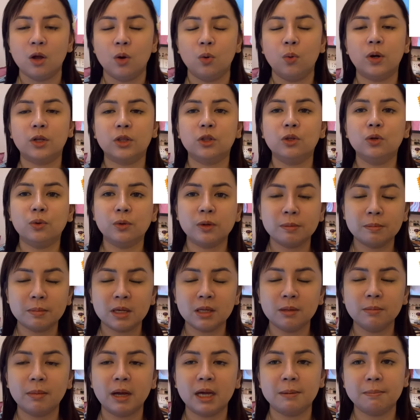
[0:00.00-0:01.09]
What do we
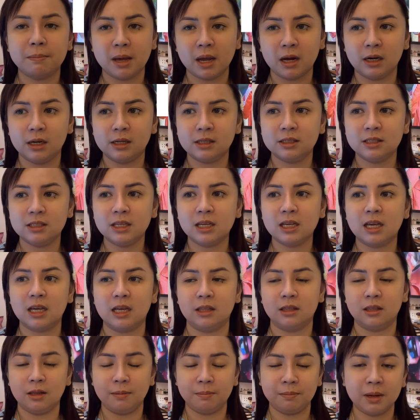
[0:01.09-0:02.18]
mean by parent
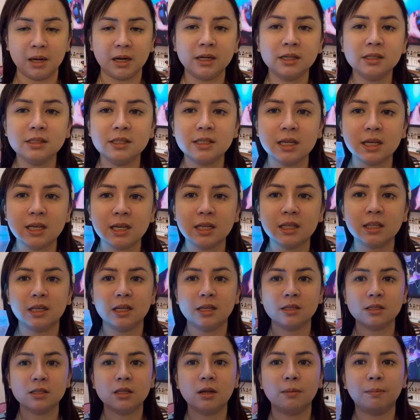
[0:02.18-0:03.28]
ticket? The parent ticket
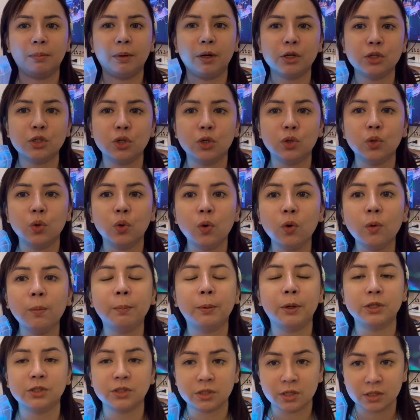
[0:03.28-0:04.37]
is the person who
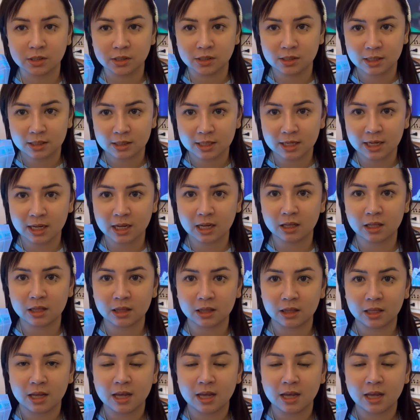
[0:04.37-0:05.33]
purchased the ticket